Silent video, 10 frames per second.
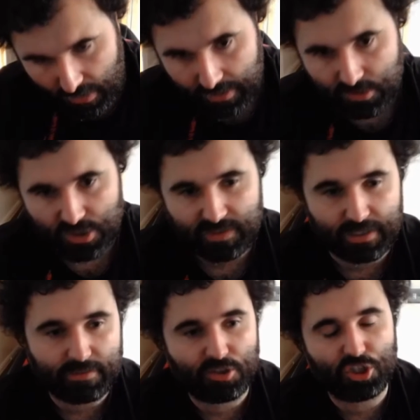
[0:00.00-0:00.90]
She
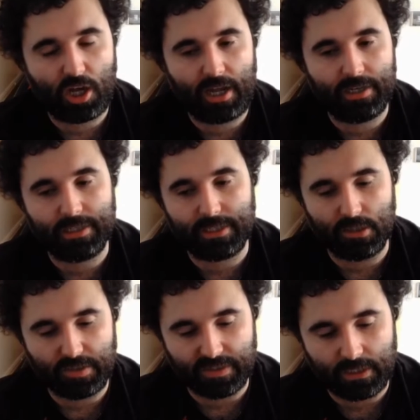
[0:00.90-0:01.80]
takes a shot at it,
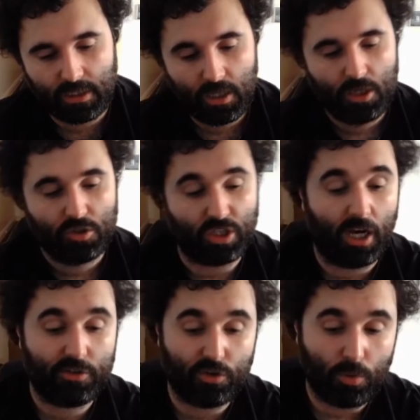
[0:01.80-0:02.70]
kills it,
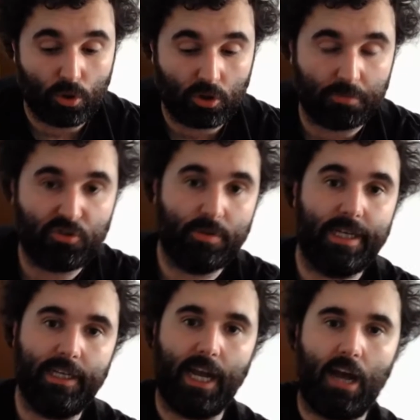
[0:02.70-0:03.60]
starts to walk up to it,
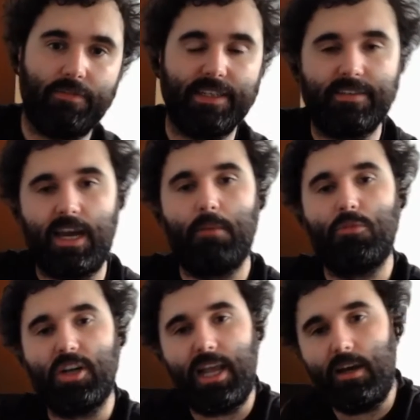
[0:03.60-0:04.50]
and you have this
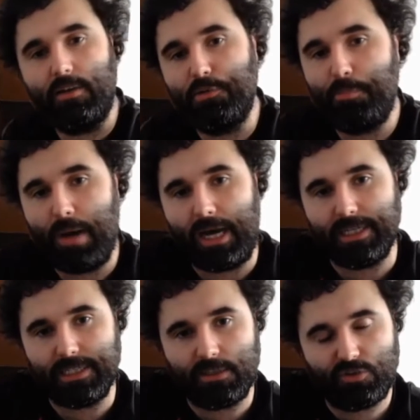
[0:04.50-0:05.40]
camera kind of
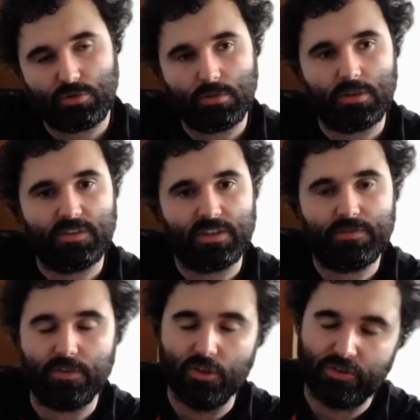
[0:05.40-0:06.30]
panning into her as
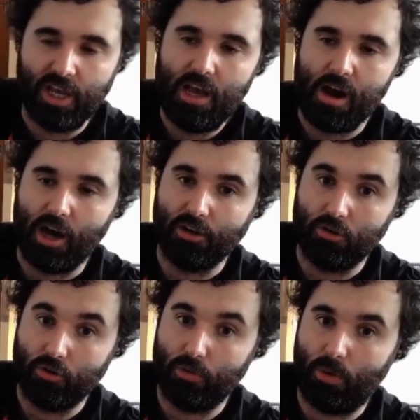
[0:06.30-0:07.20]
if there's
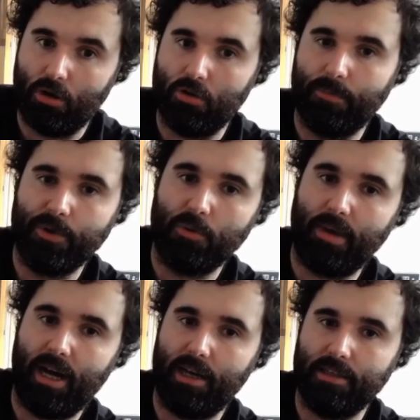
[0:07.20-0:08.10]
another one coming up
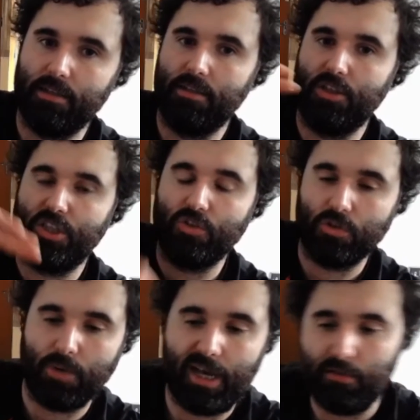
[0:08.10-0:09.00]
behind her that she's
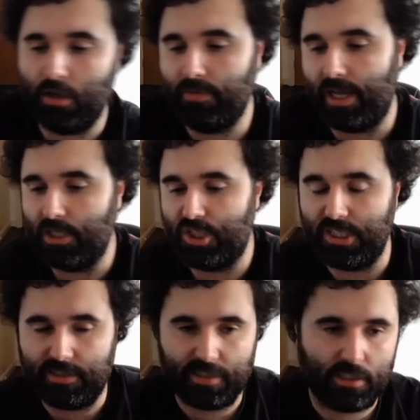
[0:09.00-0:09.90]
unaware of, and
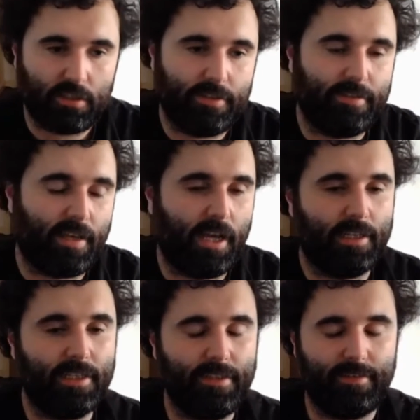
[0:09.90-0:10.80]
she turns, and
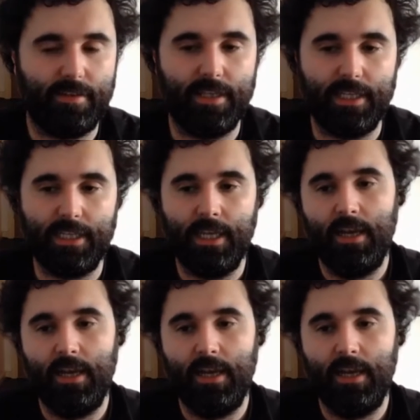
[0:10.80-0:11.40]
it's the